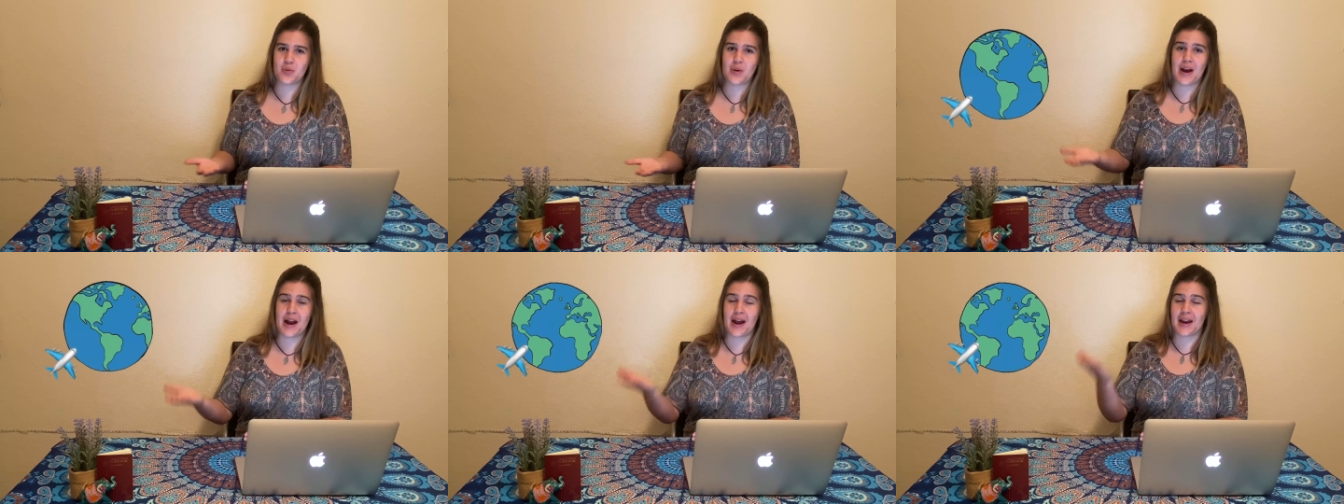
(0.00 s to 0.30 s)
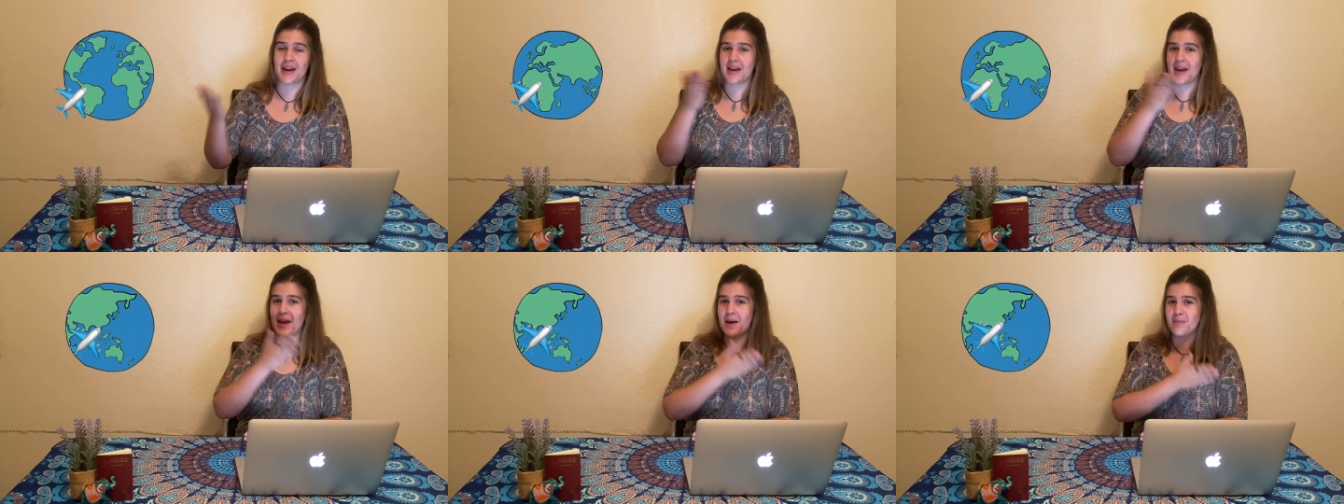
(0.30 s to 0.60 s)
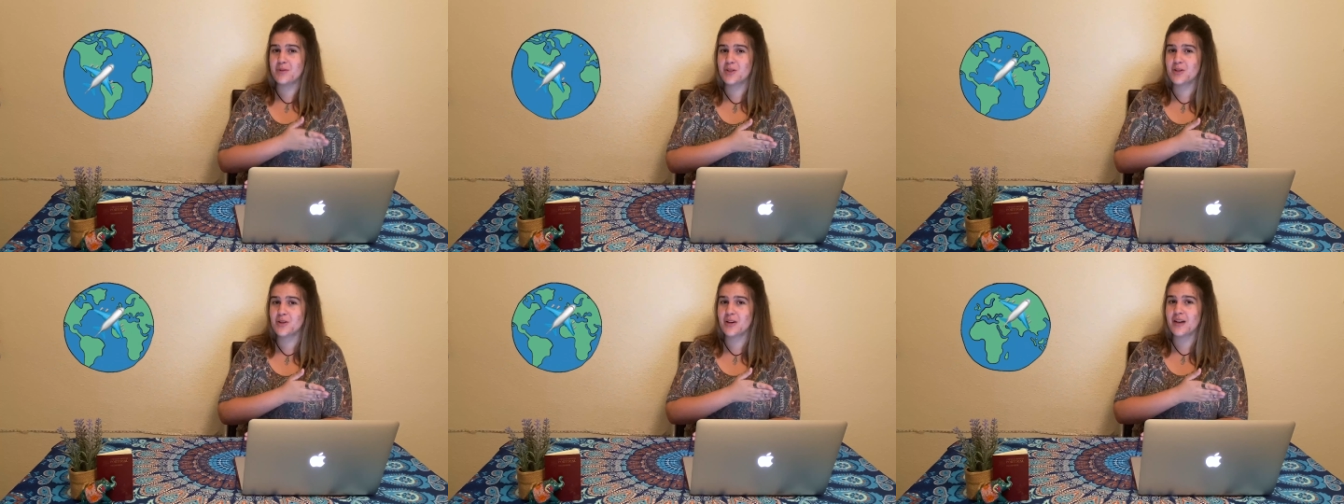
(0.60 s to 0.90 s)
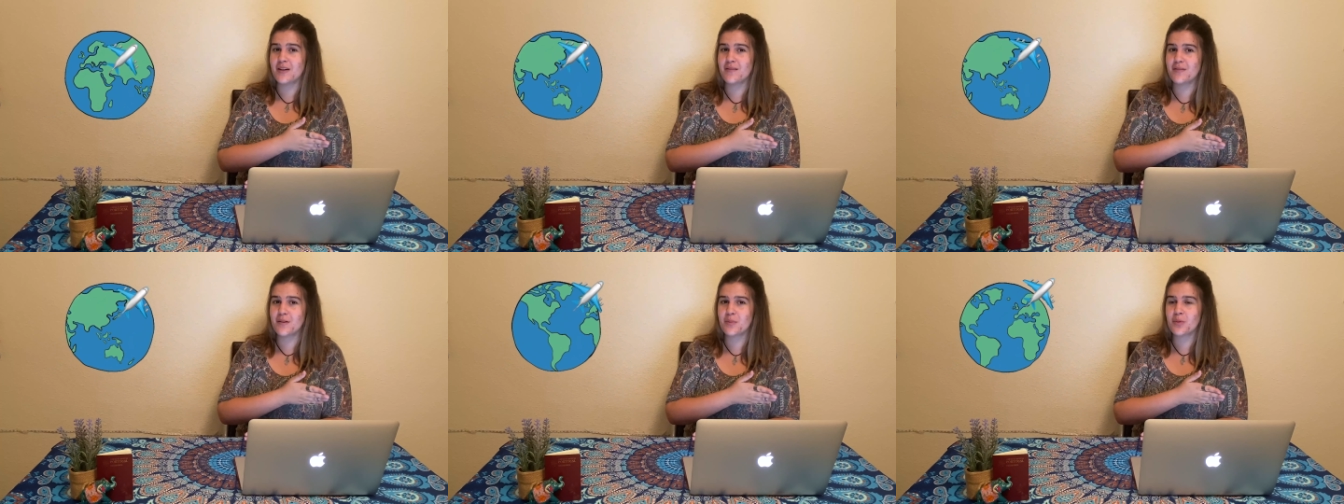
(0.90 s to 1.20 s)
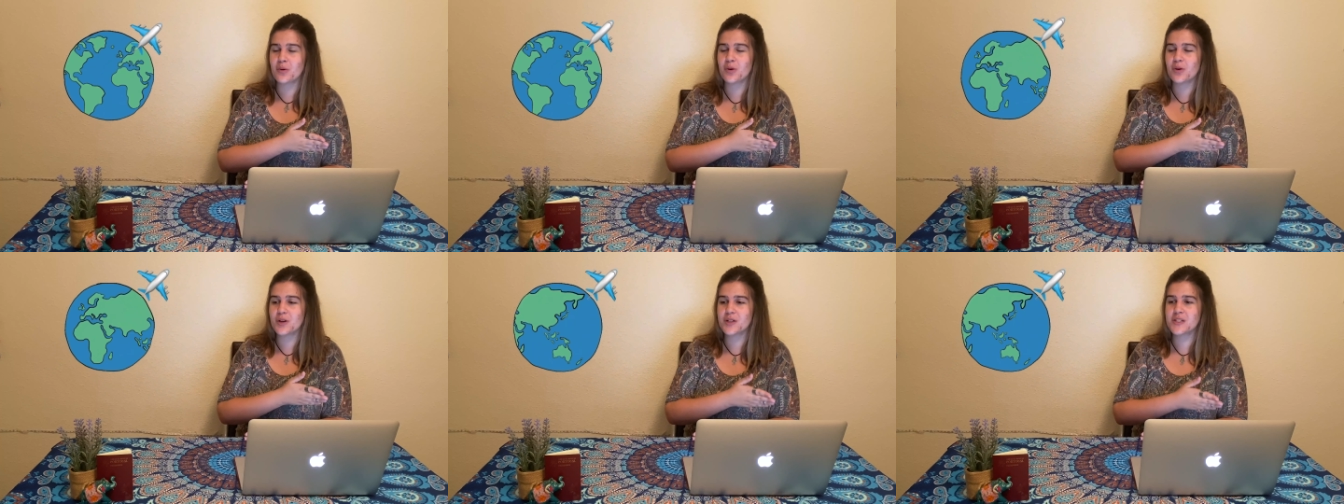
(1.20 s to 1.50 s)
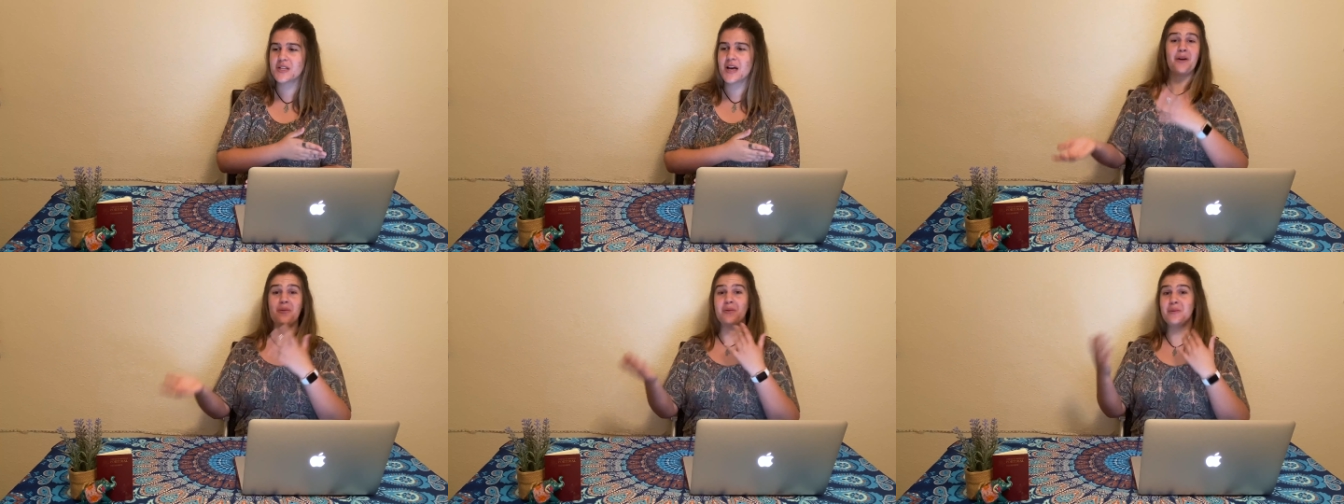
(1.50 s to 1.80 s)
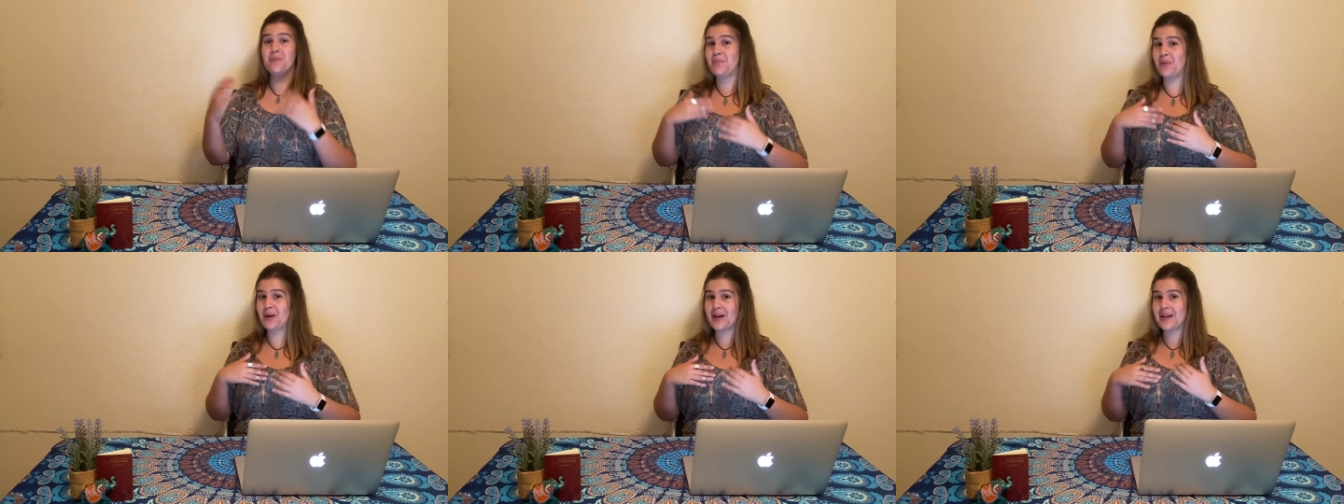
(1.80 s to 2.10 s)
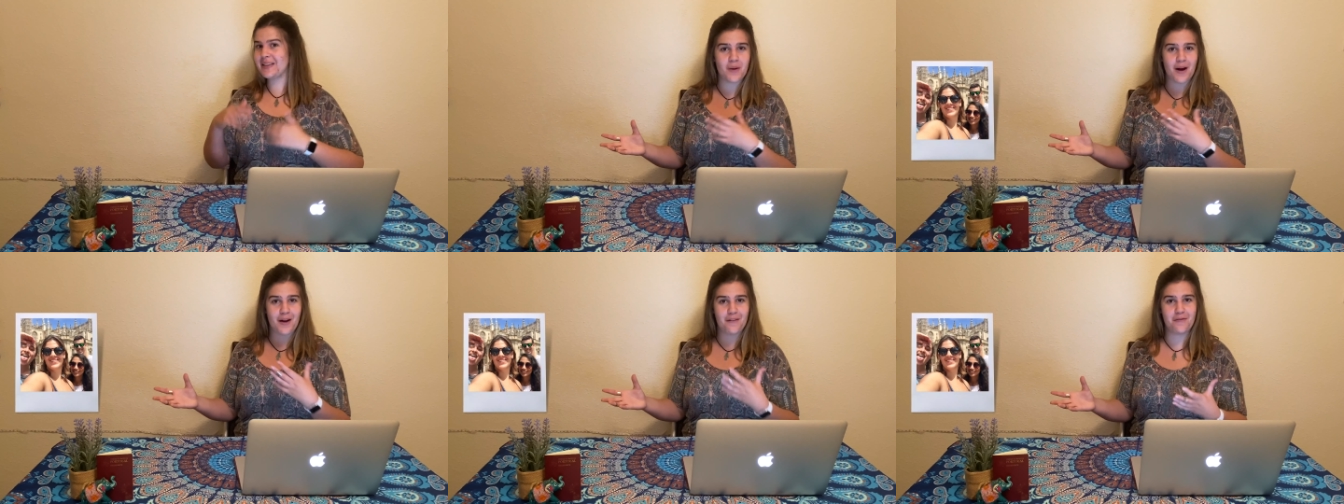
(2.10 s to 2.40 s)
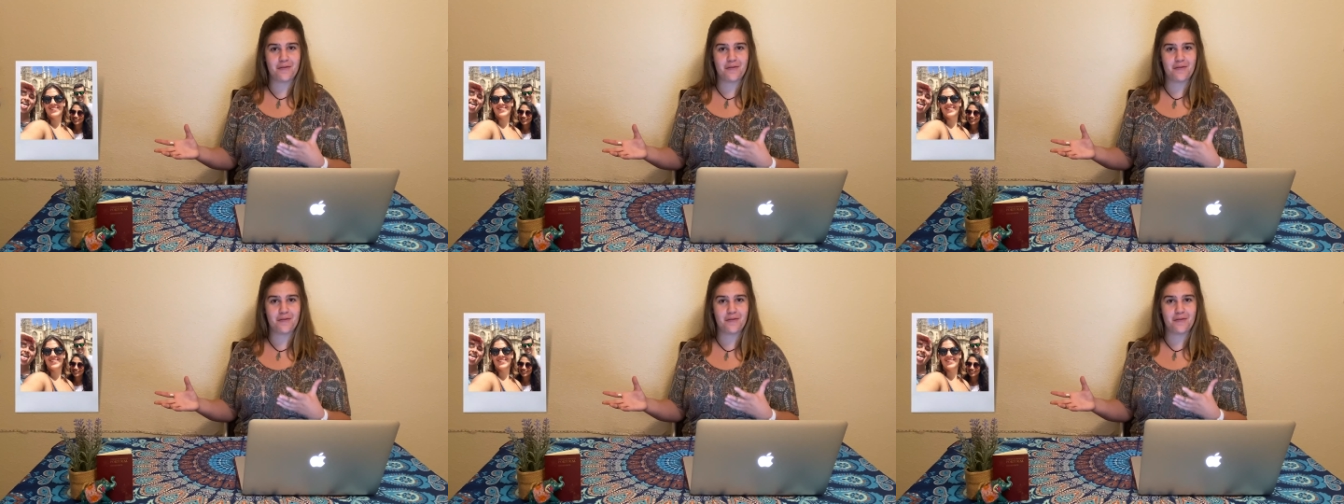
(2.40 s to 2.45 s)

when I came to Liverboard. I would bring my